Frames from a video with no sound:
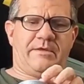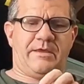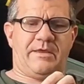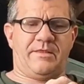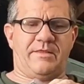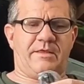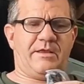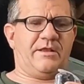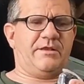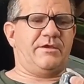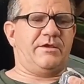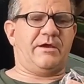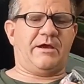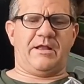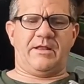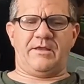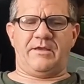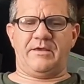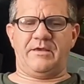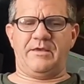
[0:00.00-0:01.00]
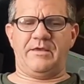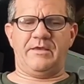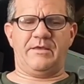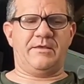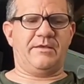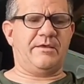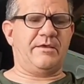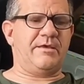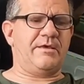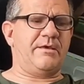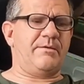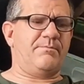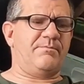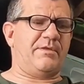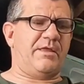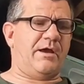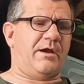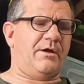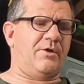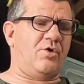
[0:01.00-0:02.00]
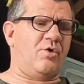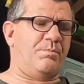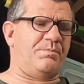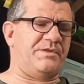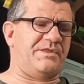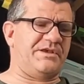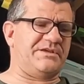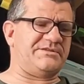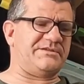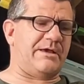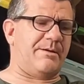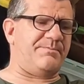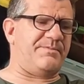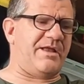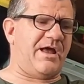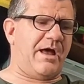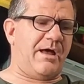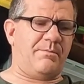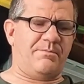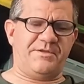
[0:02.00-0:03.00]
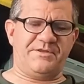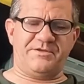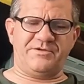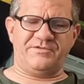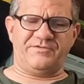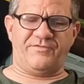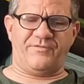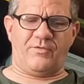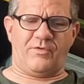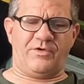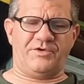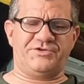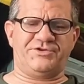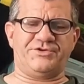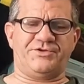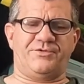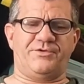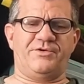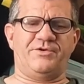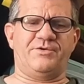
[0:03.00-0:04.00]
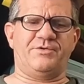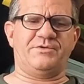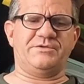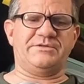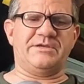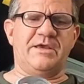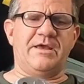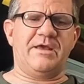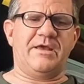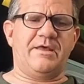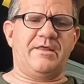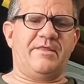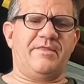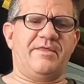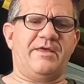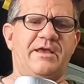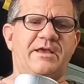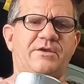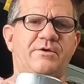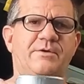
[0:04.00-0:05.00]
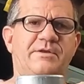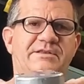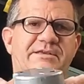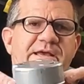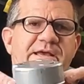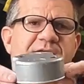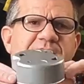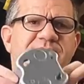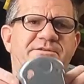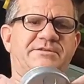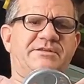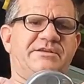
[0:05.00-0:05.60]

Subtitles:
And then you gotta, I'm not gonna open this up now, but there's 4 screws that you attach